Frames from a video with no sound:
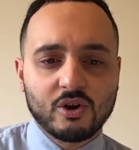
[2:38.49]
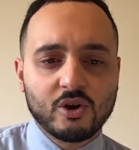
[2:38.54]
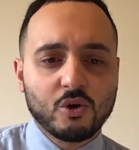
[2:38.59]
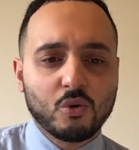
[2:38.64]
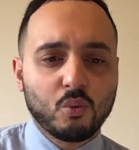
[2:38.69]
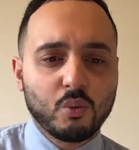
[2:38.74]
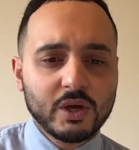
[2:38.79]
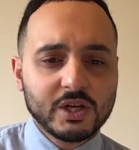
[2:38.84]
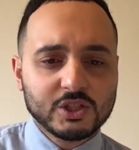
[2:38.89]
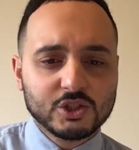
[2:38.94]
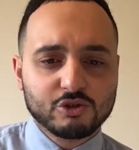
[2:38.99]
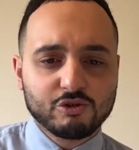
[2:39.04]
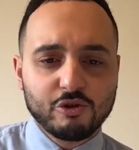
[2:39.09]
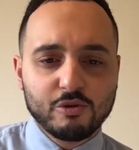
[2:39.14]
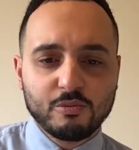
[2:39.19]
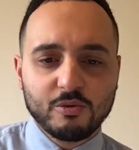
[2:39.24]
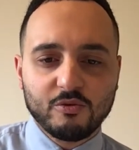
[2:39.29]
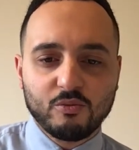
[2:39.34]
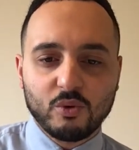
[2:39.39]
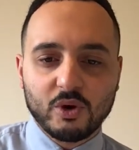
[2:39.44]
Which
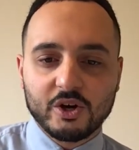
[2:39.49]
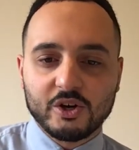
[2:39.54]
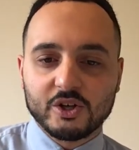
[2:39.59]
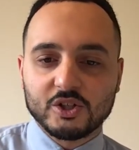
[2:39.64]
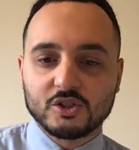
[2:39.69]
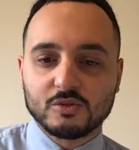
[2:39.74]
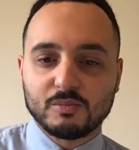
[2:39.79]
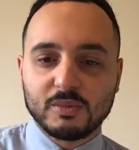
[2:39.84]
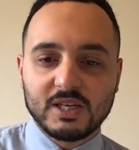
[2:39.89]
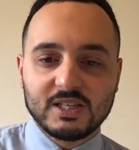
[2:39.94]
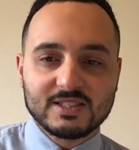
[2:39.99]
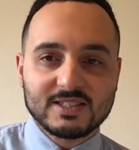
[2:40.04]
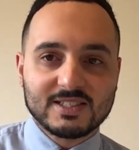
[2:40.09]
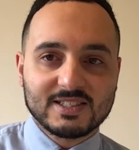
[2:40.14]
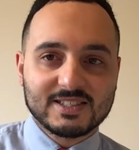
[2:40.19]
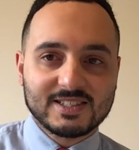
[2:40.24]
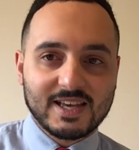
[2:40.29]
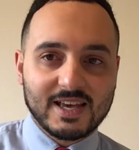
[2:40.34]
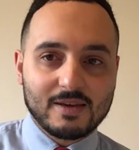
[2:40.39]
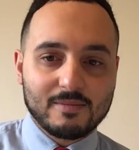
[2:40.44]
group of words means the
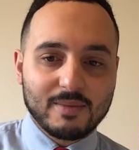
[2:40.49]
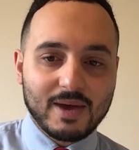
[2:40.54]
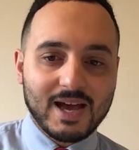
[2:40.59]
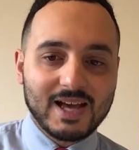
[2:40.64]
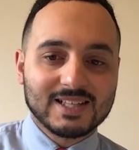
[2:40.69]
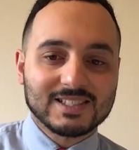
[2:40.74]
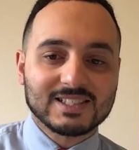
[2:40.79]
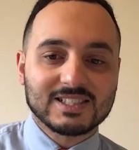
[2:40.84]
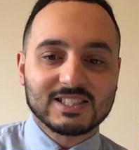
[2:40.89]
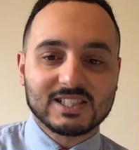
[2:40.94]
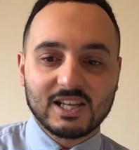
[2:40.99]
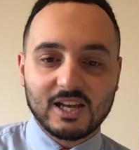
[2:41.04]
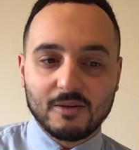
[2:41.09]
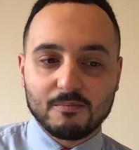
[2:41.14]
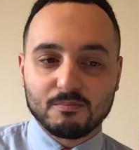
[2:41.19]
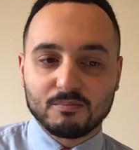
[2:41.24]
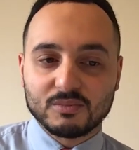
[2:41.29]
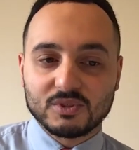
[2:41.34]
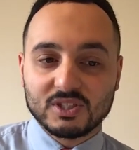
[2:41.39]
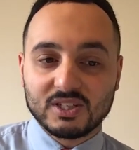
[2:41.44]
same as
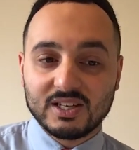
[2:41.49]
slumped